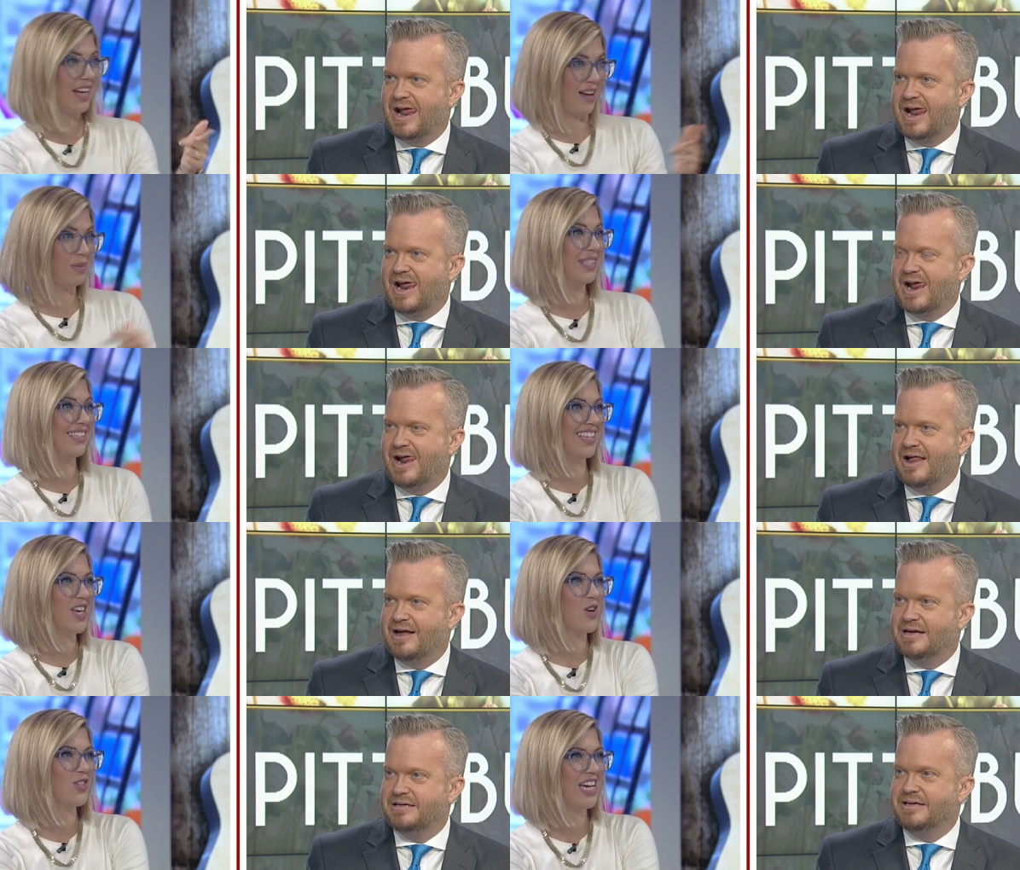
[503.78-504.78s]
Speaker 1: that I've been
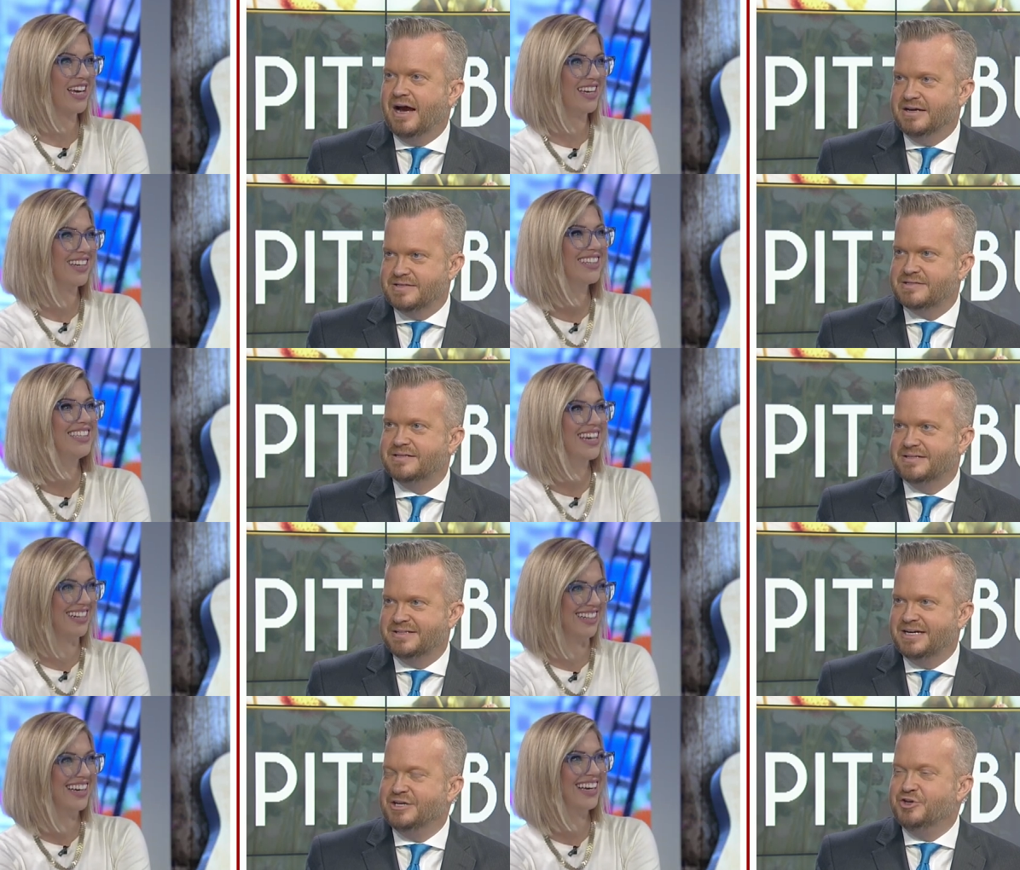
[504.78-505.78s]
singing all day?
Speaker 2: Yes.
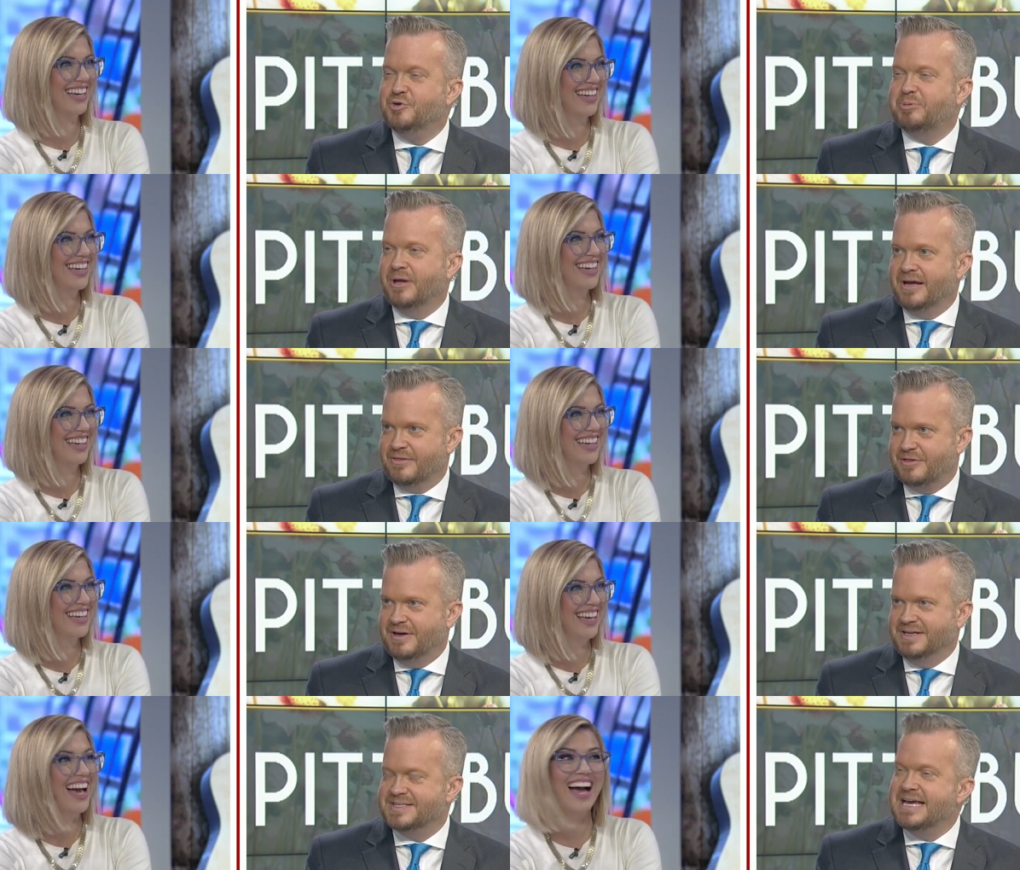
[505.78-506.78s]
Yeah. You plant
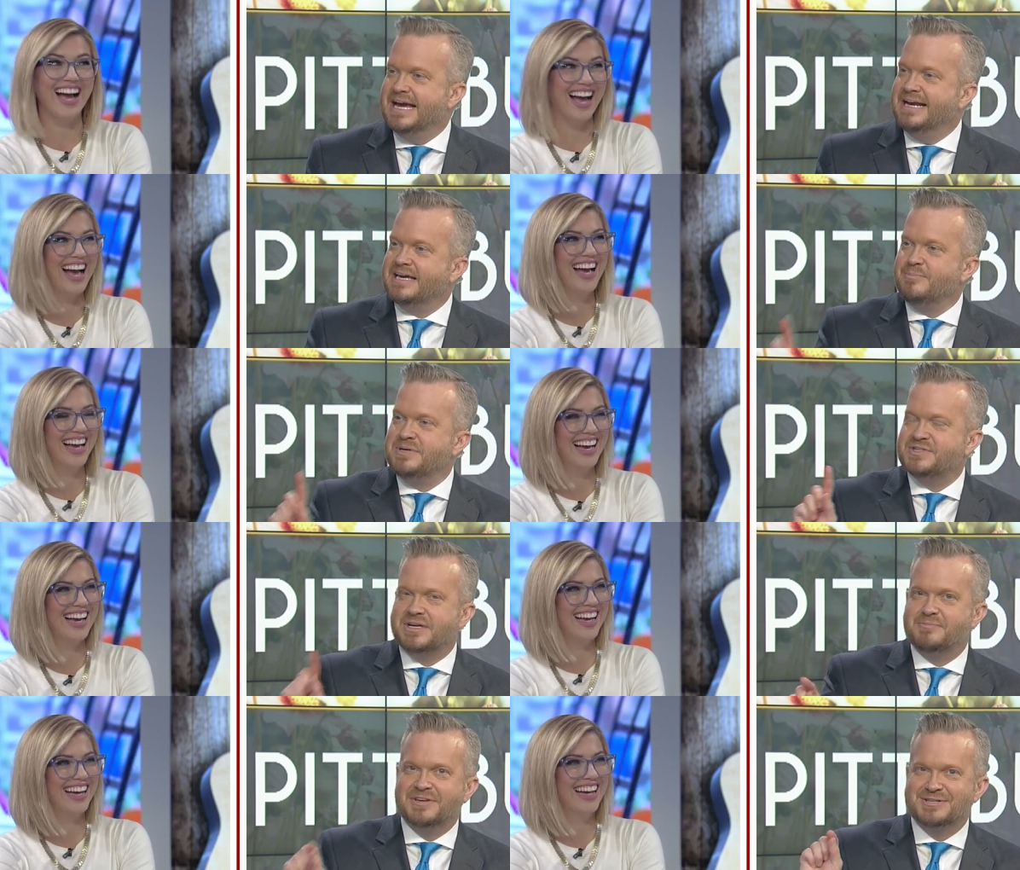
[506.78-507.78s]
things, and it can be
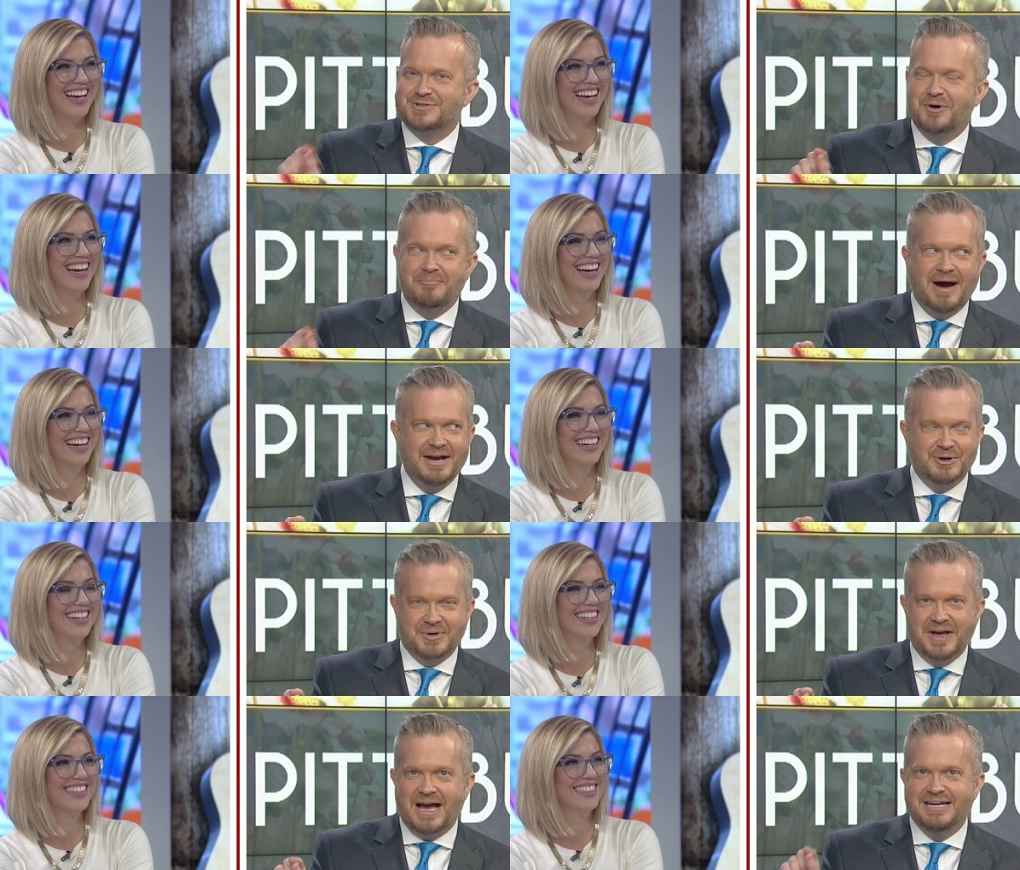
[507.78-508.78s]
something so minor.
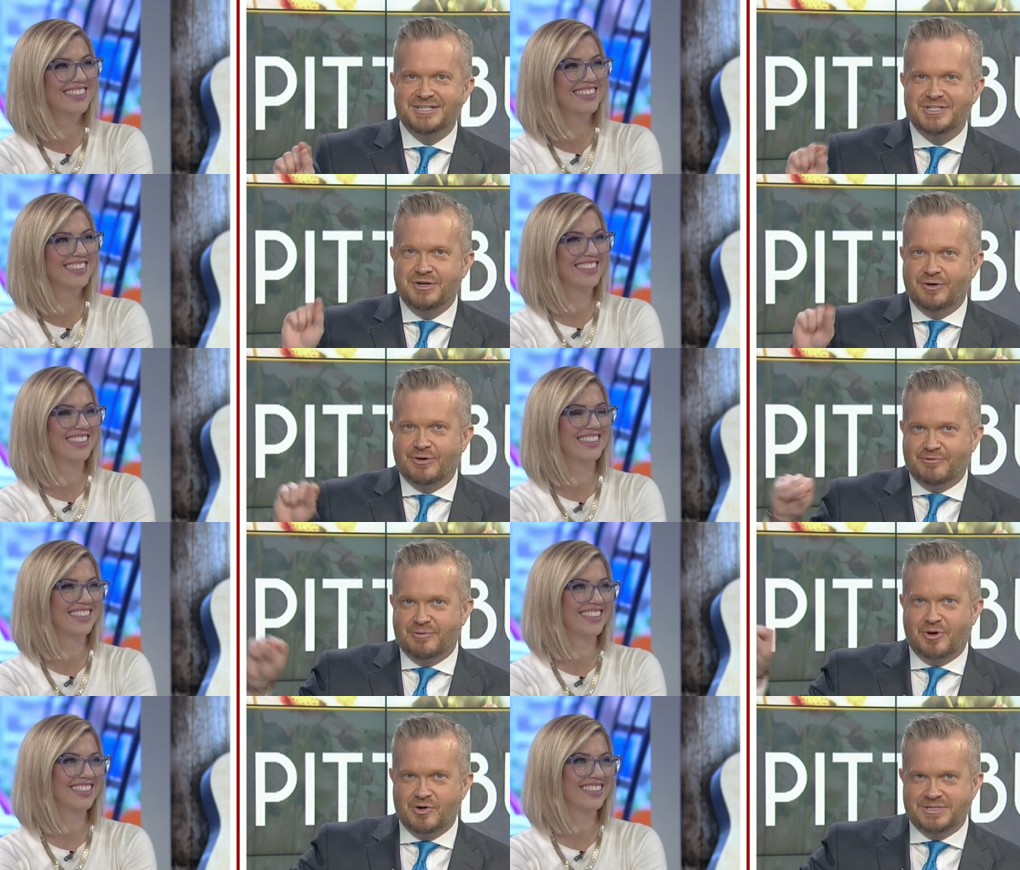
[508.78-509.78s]
Like I just hear her
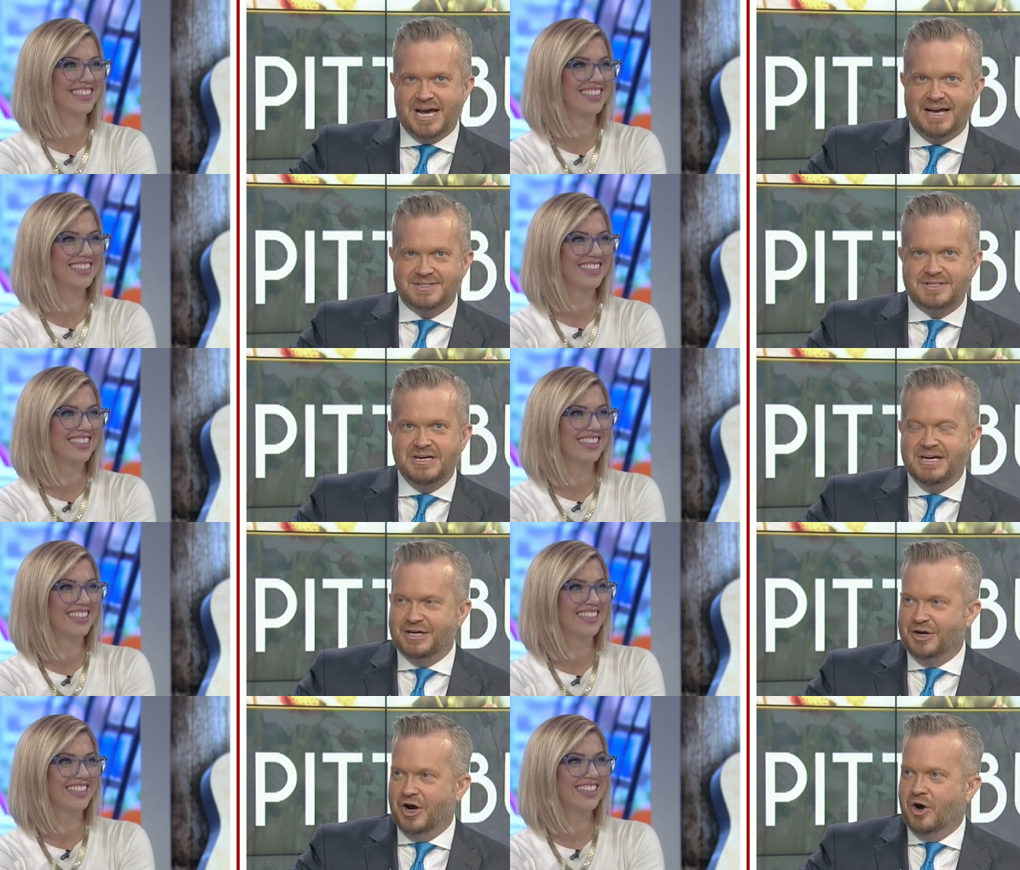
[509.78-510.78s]
from her desk,
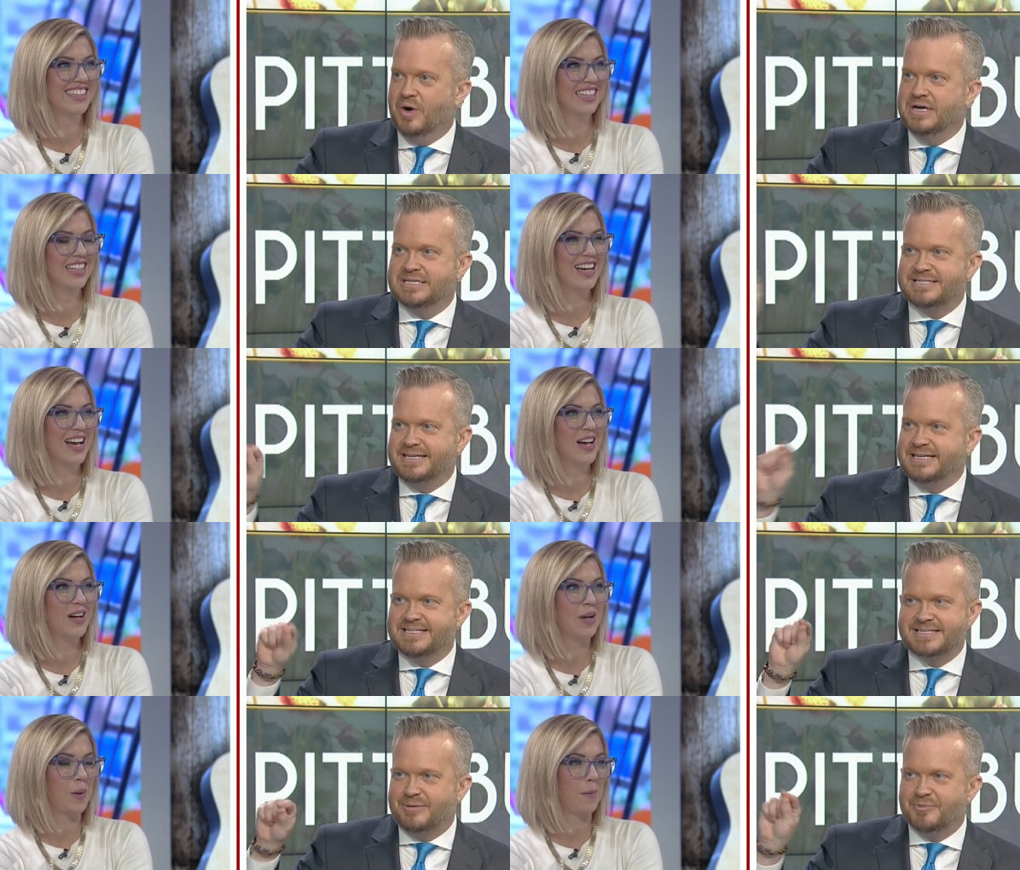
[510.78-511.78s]
you know, singing
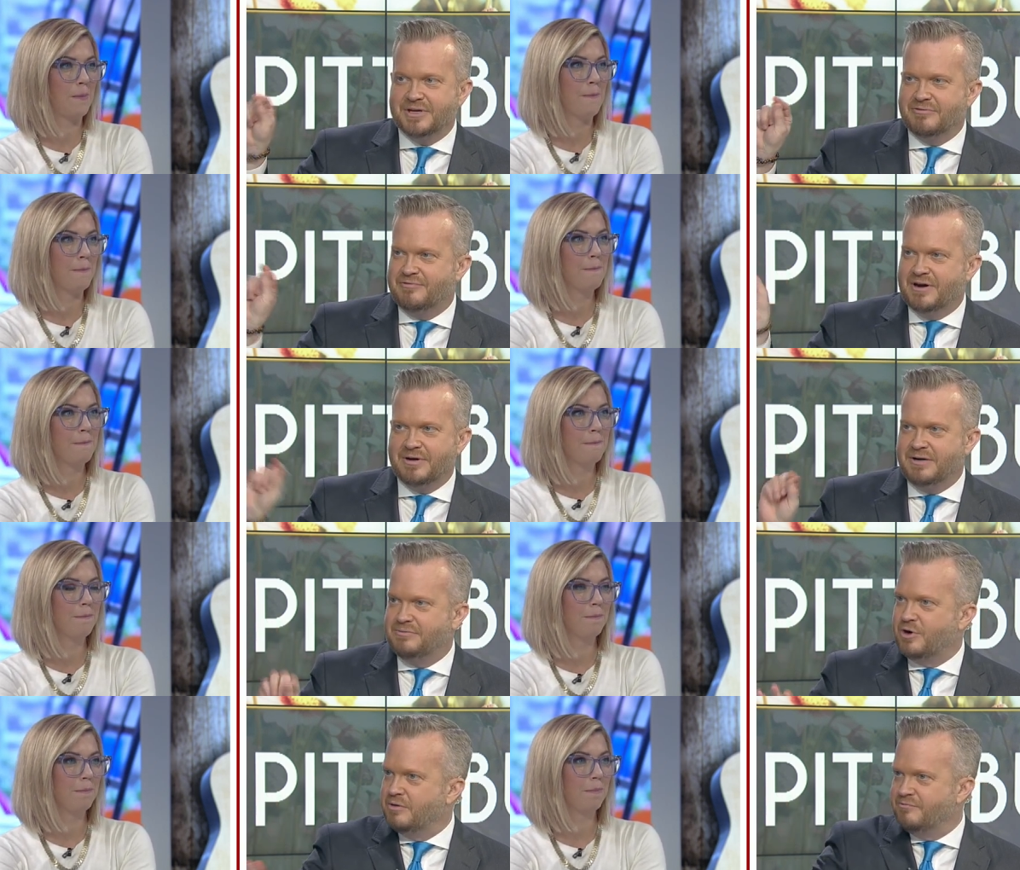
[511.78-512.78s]
something very,
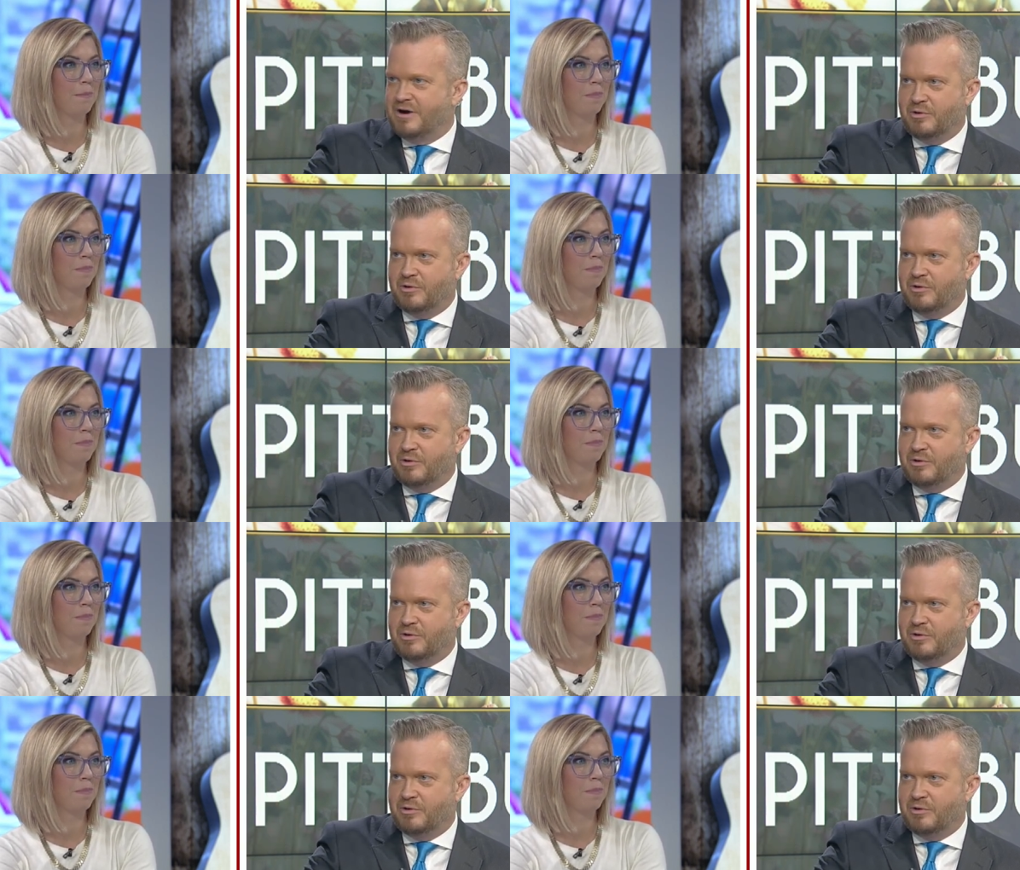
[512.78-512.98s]
a